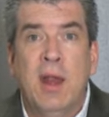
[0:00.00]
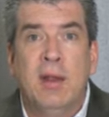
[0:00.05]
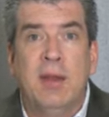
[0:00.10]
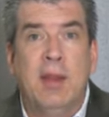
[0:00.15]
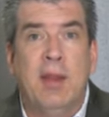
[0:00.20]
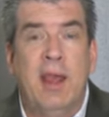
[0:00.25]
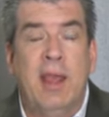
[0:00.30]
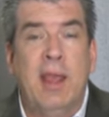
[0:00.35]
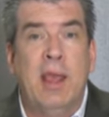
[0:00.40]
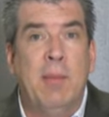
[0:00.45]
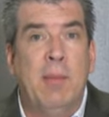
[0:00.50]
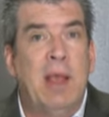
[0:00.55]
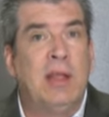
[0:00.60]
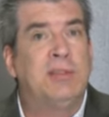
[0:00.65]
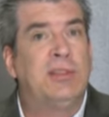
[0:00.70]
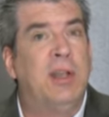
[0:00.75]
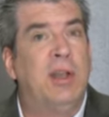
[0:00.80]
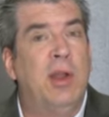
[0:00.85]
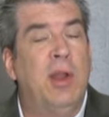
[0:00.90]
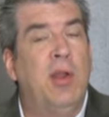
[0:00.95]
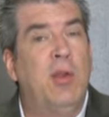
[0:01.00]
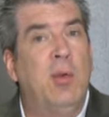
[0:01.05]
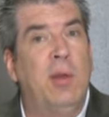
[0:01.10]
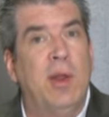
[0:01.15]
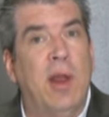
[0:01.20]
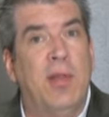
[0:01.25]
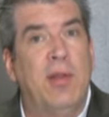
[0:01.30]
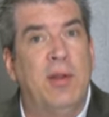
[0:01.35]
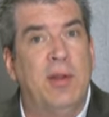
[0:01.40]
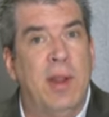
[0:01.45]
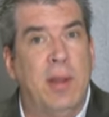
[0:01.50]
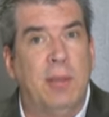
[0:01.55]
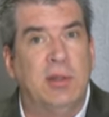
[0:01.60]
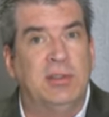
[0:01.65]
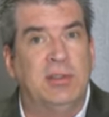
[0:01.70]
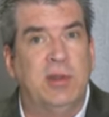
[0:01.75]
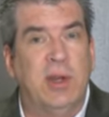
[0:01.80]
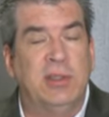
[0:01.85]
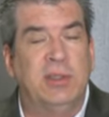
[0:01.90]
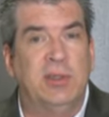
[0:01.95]
Today, I'm actually going to do another
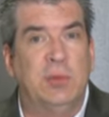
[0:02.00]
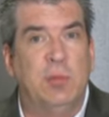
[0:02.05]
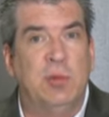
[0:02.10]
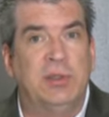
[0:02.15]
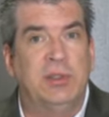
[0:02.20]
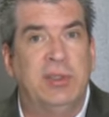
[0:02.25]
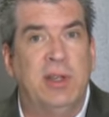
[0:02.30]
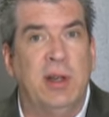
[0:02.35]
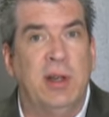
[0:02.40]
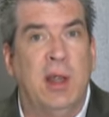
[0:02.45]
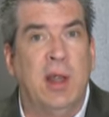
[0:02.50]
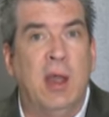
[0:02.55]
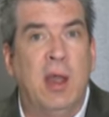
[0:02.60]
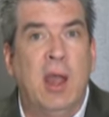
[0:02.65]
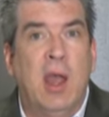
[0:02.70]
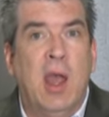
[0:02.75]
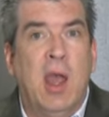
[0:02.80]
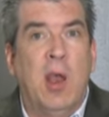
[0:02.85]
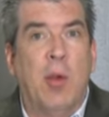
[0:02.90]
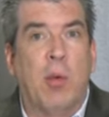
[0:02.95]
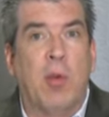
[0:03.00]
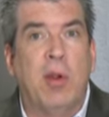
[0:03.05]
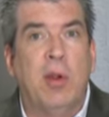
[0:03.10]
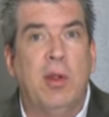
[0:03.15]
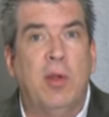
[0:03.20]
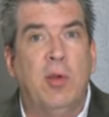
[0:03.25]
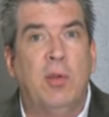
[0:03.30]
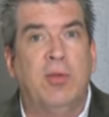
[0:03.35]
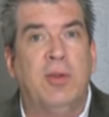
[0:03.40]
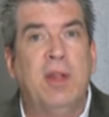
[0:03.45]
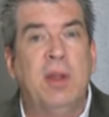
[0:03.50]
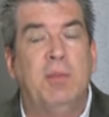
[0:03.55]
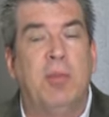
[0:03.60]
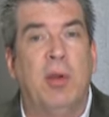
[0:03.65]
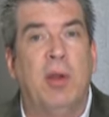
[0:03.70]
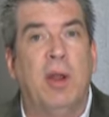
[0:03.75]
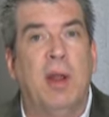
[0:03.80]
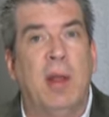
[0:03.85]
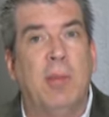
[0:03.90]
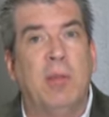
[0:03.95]
demonstration with Sheila, and we're going to go deeper, and